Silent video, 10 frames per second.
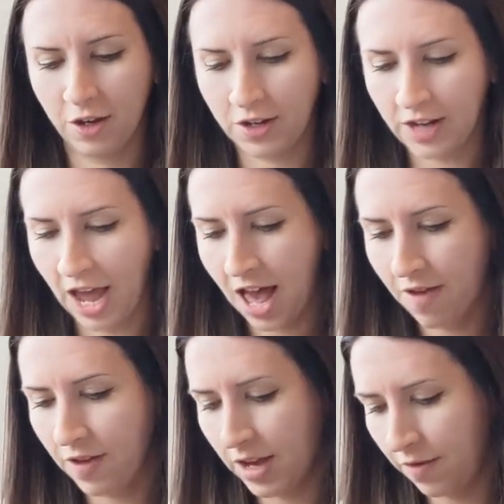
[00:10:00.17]
good to
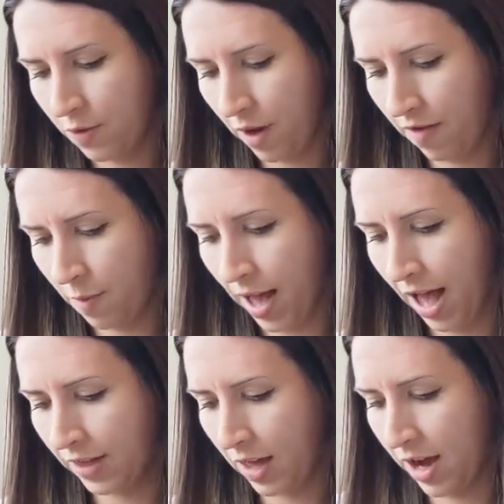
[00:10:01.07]
have. And if you have a
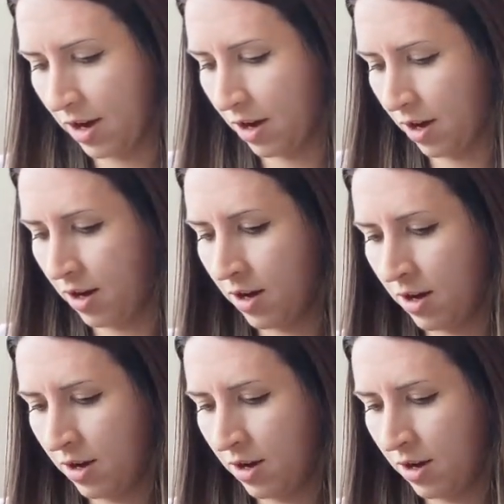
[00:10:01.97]
pack liner,